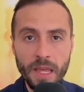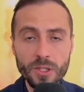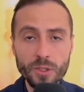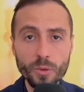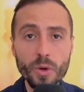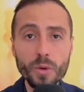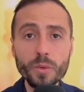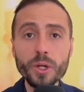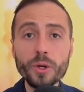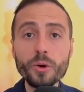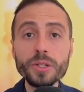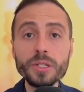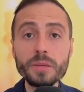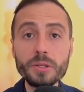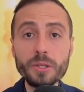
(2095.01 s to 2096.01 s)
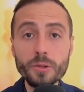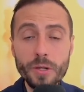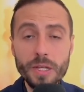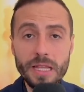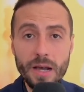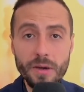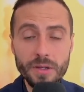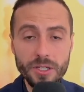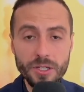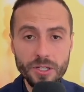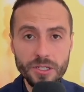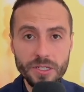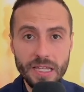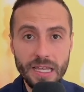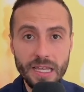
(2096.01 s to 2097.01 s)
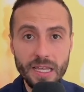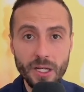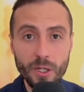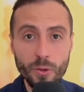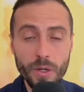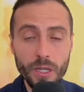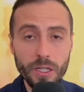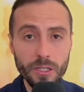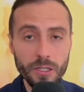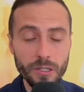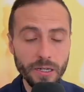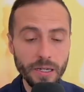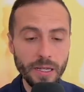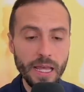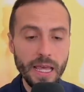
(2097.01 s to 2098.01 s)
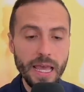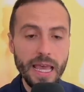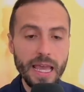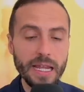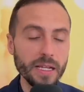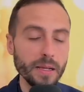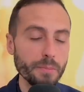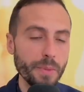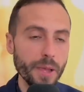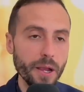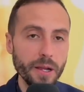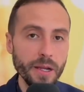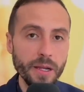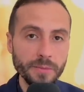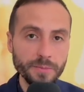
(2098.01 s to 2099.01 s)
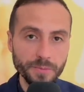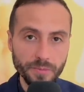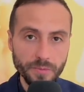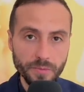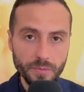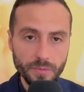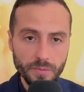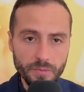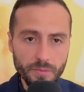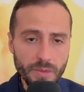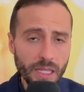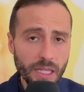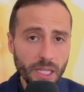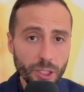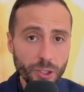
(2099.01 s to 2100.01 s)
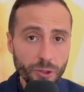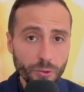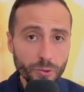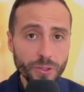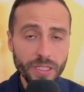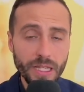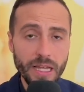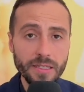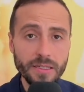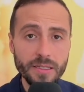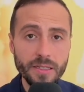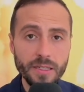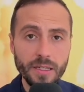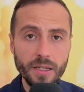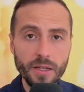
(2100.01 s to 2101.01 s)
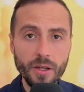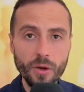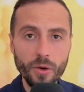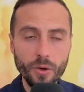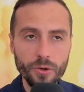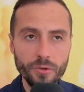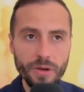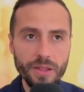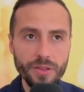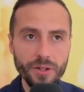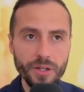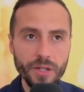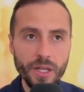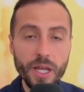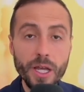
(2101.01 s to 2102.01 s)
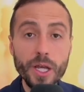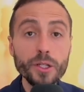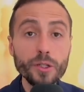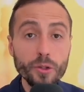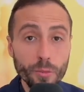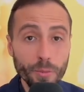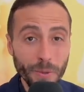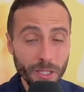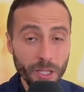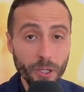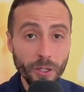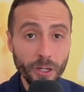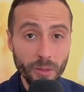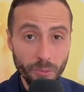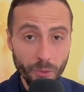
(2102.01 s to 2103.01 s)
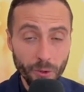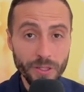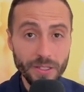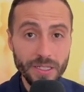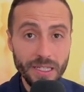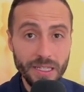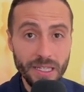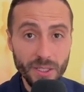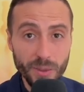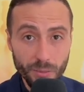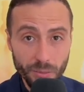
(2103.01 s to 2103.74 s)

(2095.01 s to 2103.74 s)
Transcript: So what we're going to be doing now is just taking a quick look and comparing two sets, or rather two particular points in these